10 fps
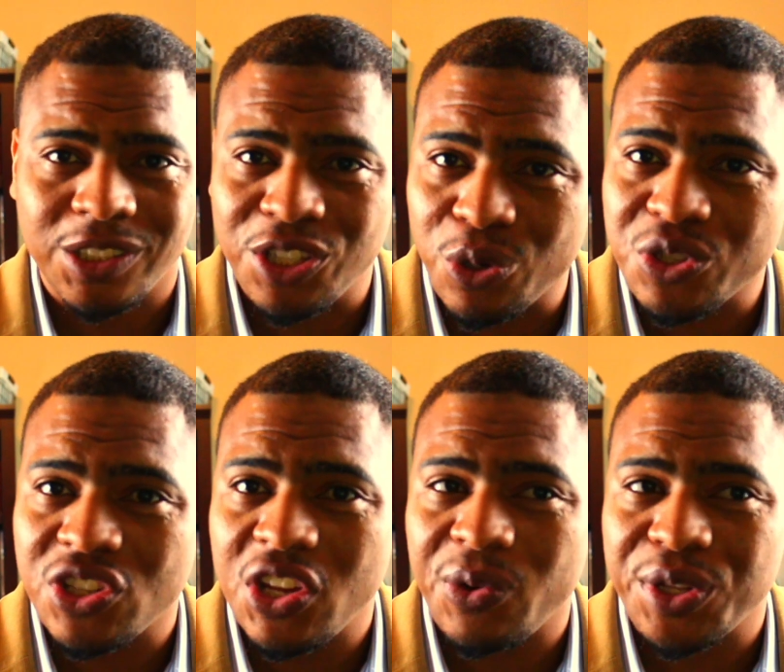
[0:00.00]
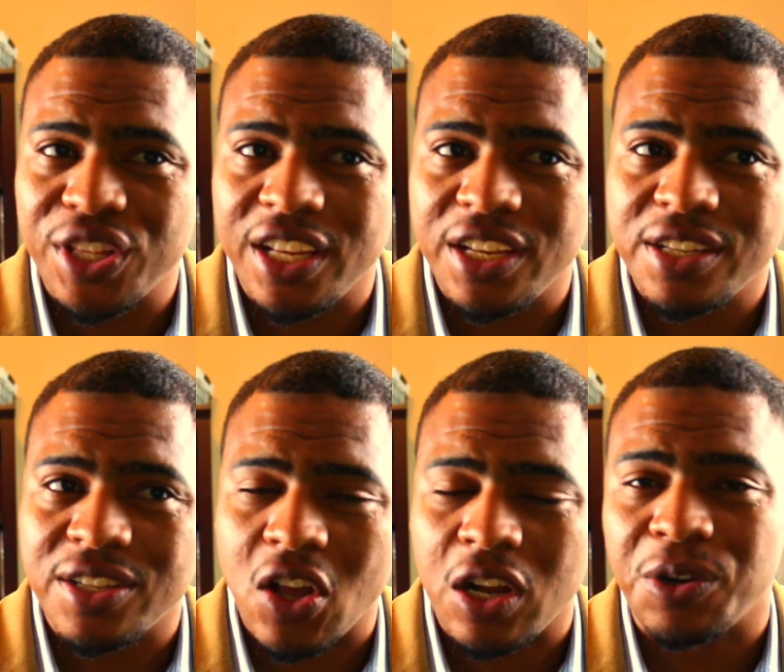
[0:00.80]
no secret these
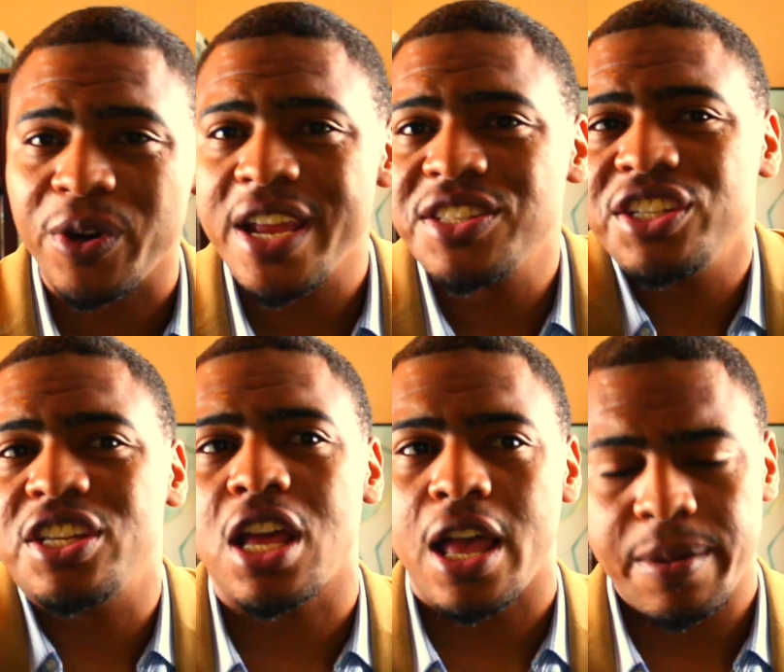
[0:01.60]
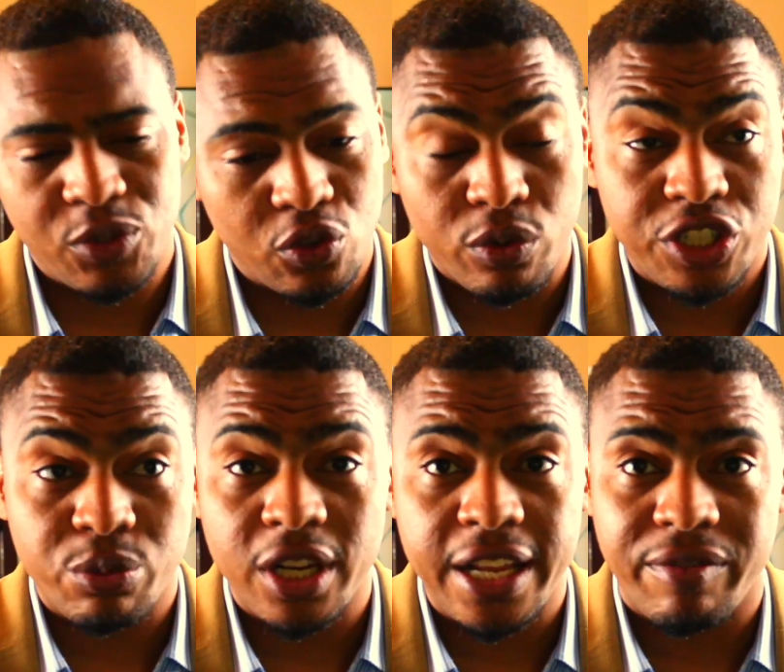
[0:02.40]
are crazy times in which
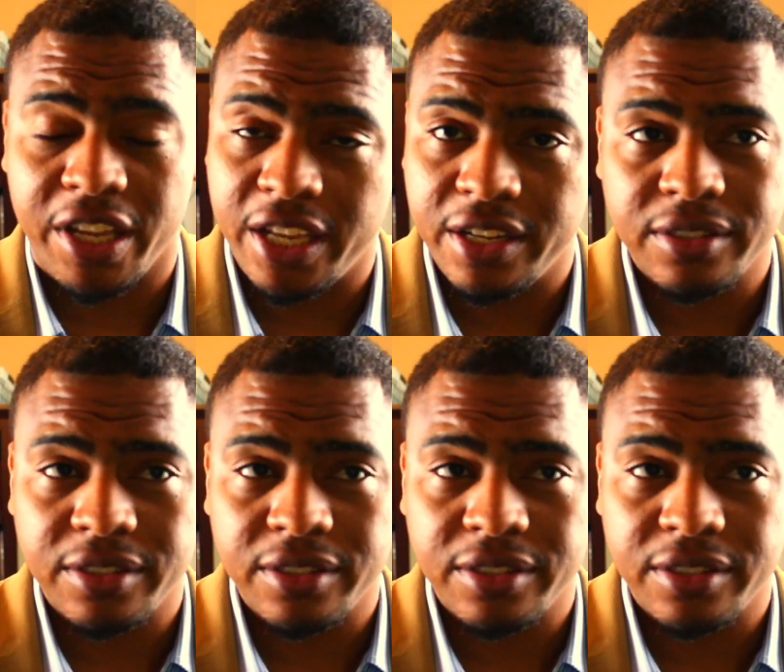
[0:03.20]
we're living in.